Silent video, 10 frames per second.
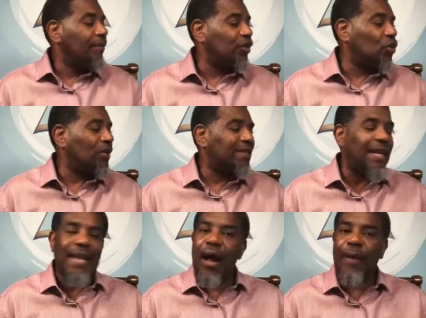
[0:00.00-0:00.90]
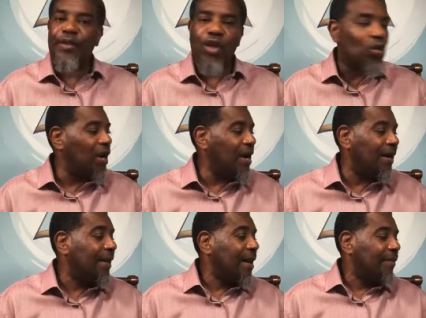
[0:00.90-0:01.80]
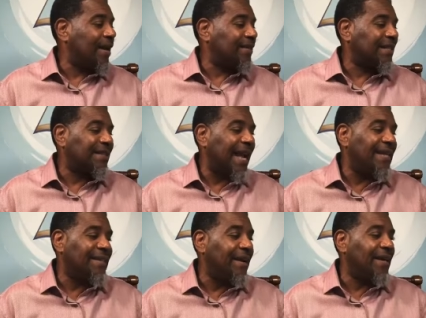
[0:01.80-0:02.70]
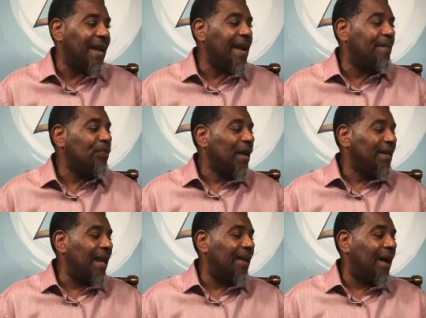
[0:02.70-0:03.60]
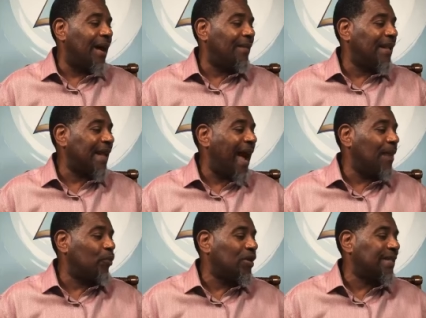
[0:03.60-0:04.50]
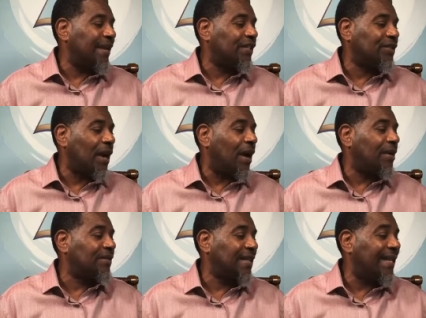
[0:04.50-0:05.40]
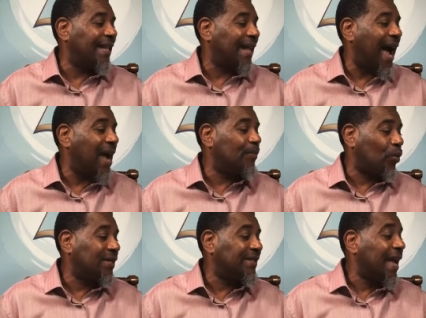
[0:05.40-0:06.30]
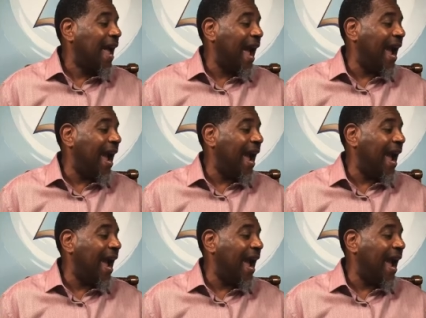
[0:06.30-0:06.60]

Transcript: but you can see they're up to no good, because it says here again that that the high priest and the said that the high priest